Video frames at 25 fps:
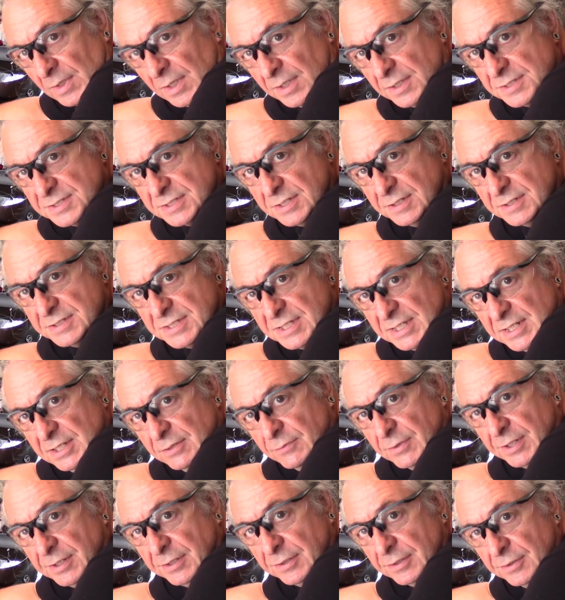So as
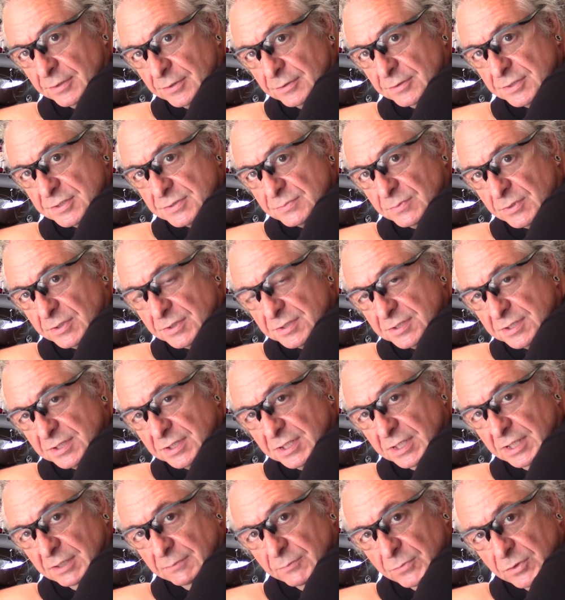anyone who's watched
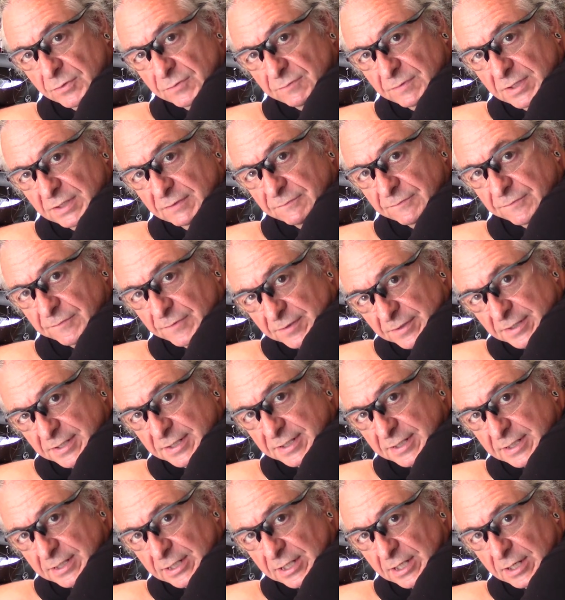the movie
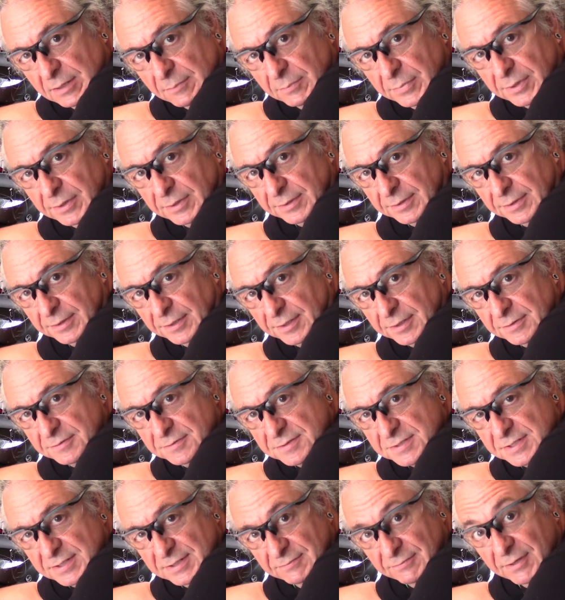Fight Club
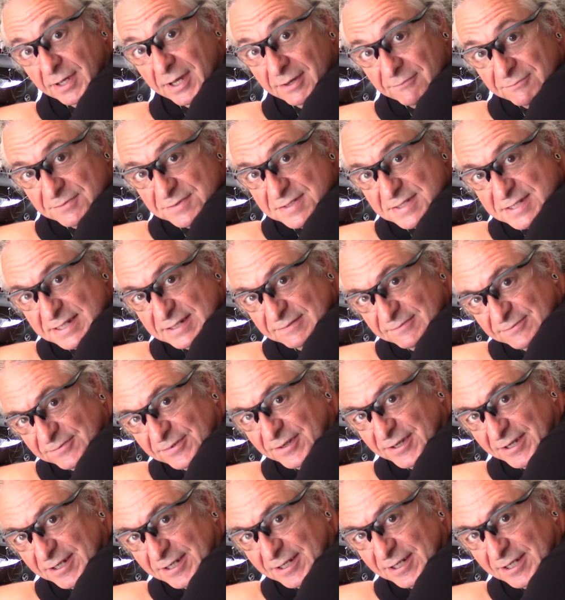knows, and if you haven't seen
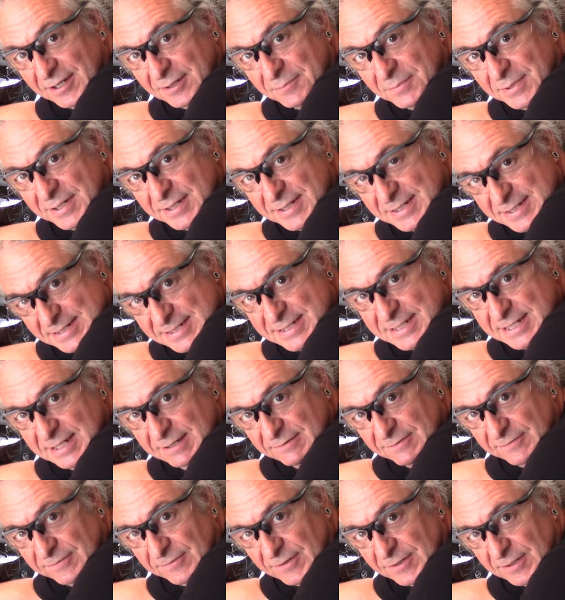Fight Club, see
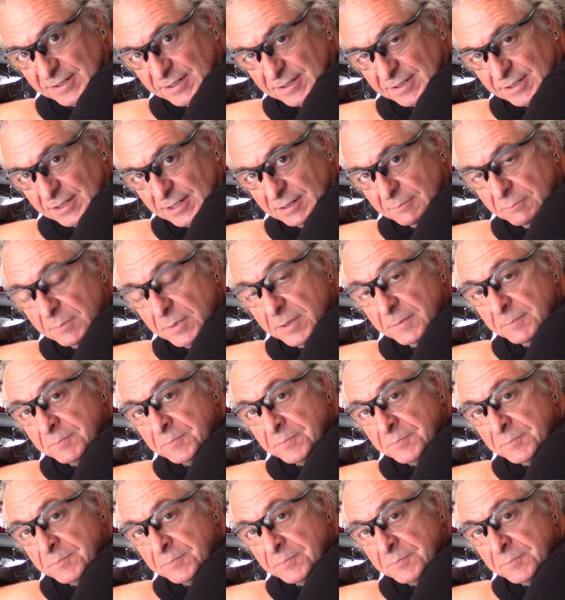Fight Club,